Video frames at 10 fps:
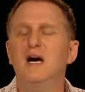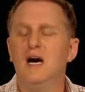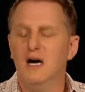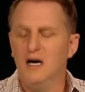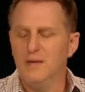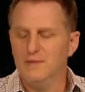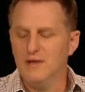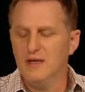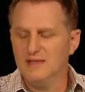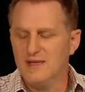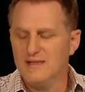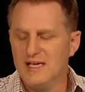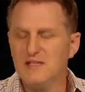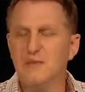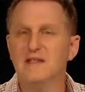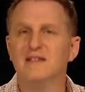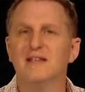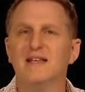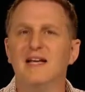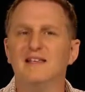Um, you know, it, it, takes place in
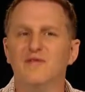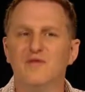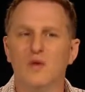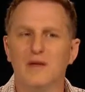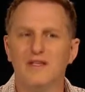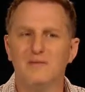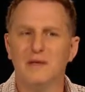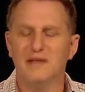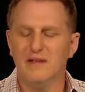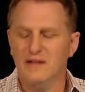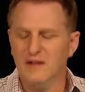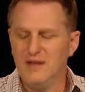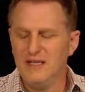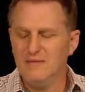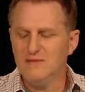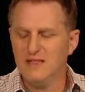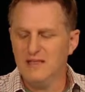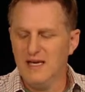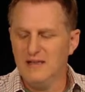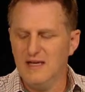the 1940s, but the, the themes
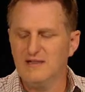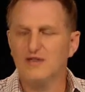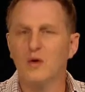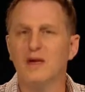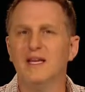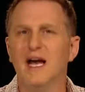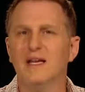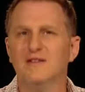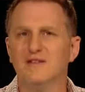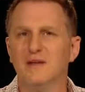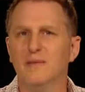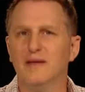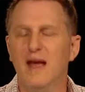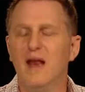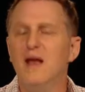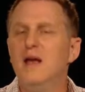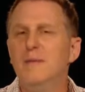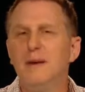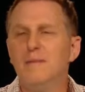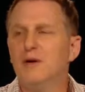and, and, and storylines are something that
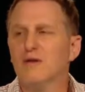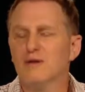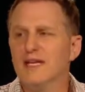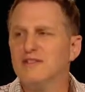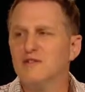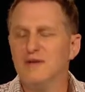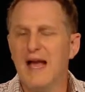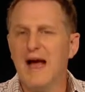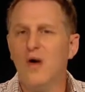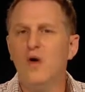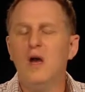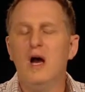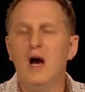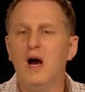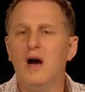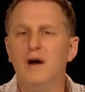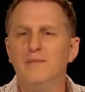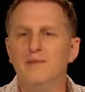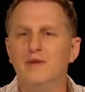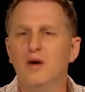people could relate to now.
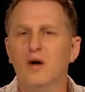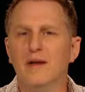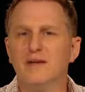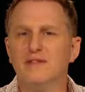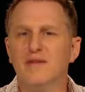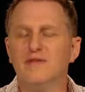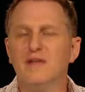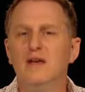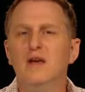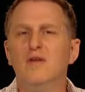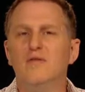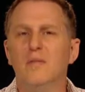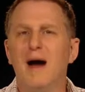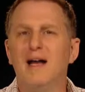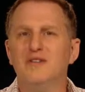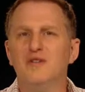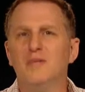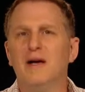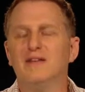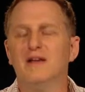Um, you know, it'll definitely remind you
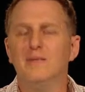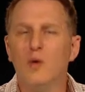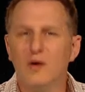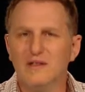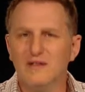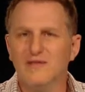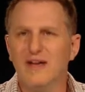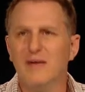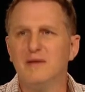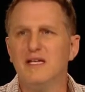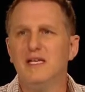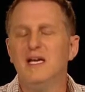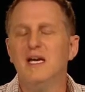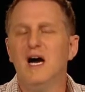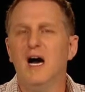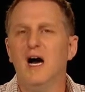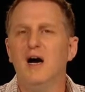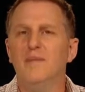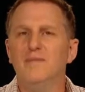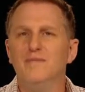about the importance of family.
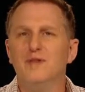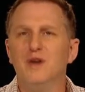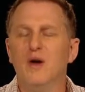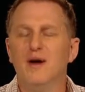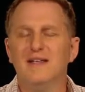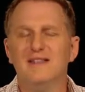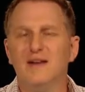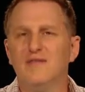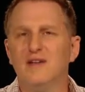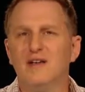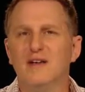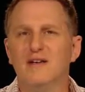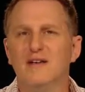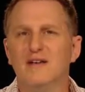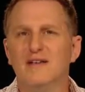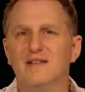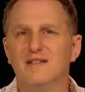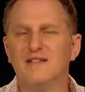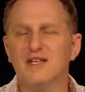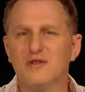Um, you know, and it's definitely a, uh, it's
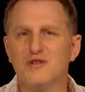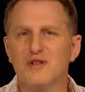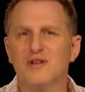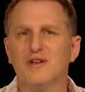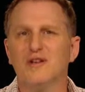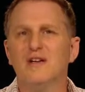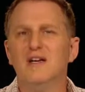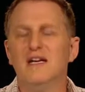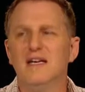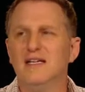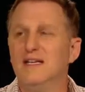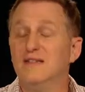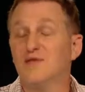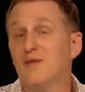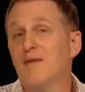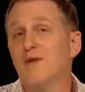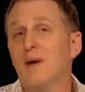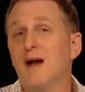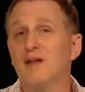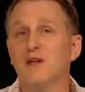a tearjerker. It, it's for
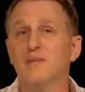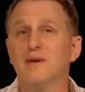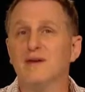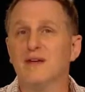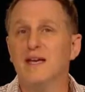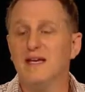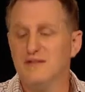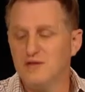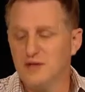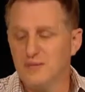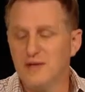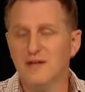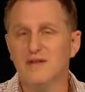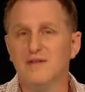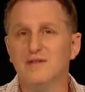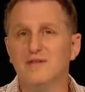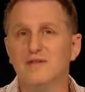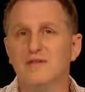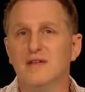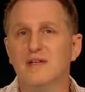everybody. You could bring your kids. You could bring your your
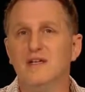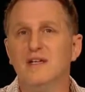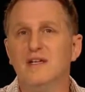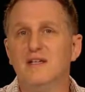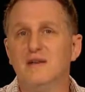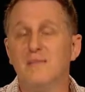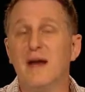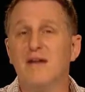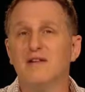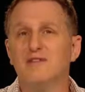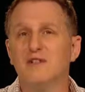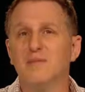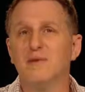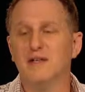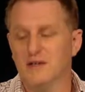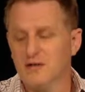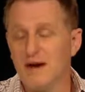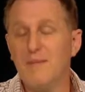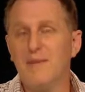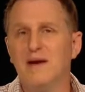your, uh, your parents. You could bring your
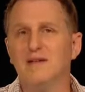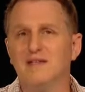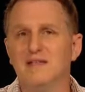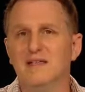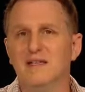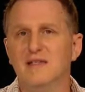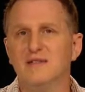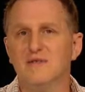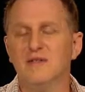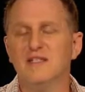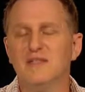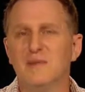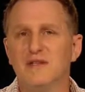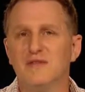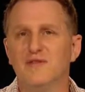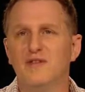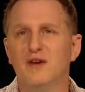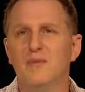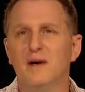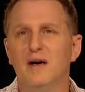grandparents. It, it's a really special
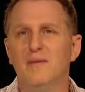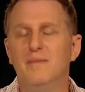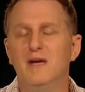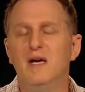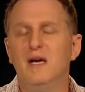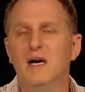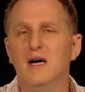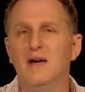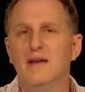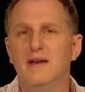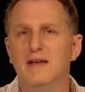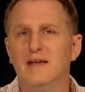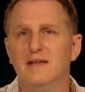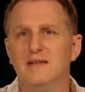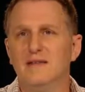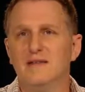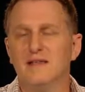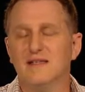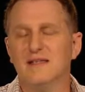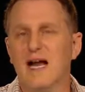film, um, uh, and, and, it's
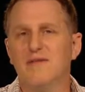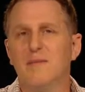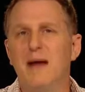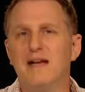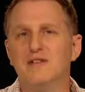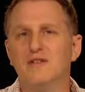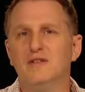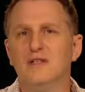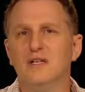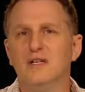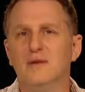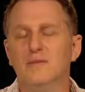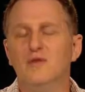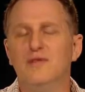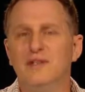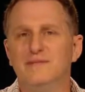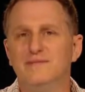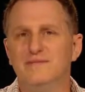it's kind of a magical uh, movie.